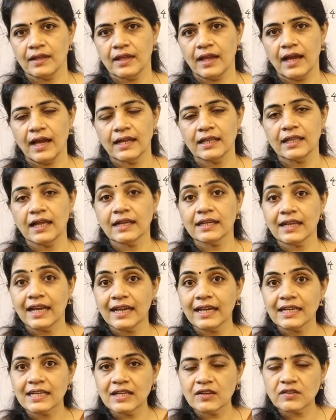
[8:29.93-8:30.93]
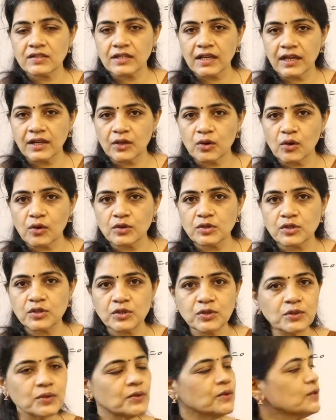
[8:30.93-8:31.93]
And that negative sign goes
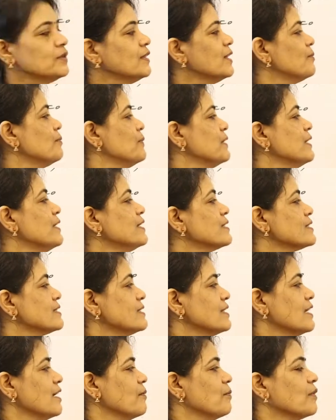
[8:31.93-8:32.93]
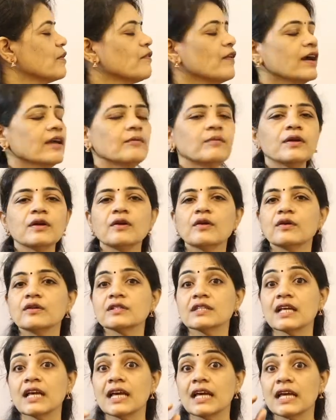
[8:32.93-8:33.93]
to the biggest number. Why? Because
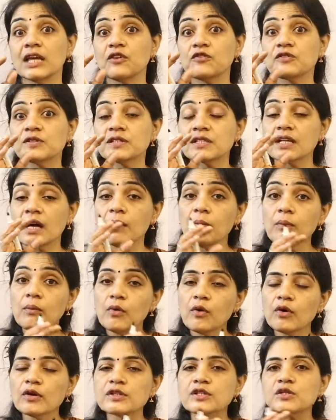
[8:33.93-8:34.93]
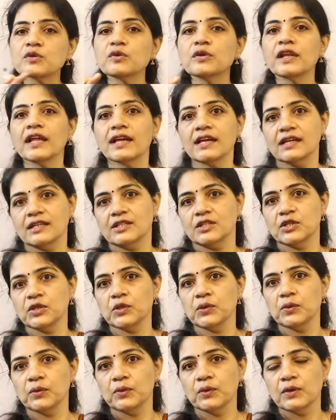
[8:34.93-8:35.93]
if sum also
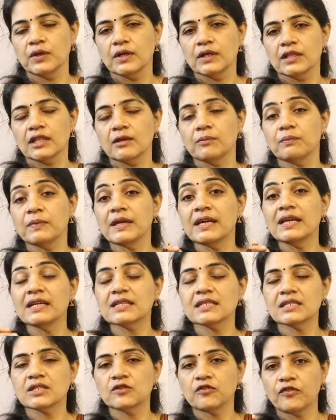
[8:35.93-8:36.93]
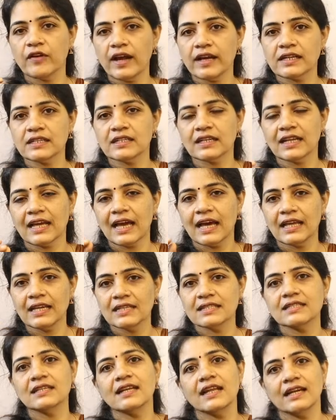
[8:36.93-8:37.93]
negative, the biggest factor
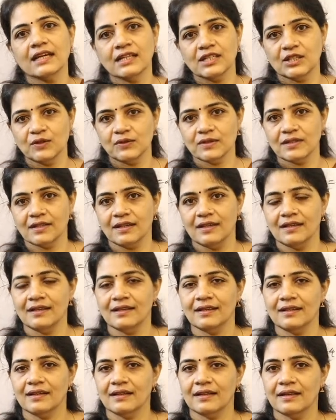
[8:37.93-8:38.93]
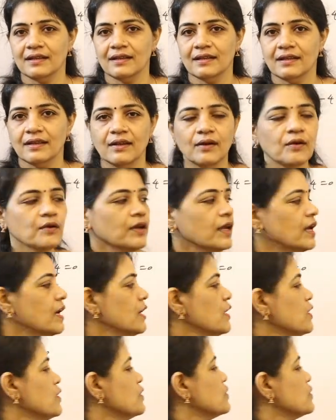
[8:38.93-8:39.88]
carries the negative sign. Okay.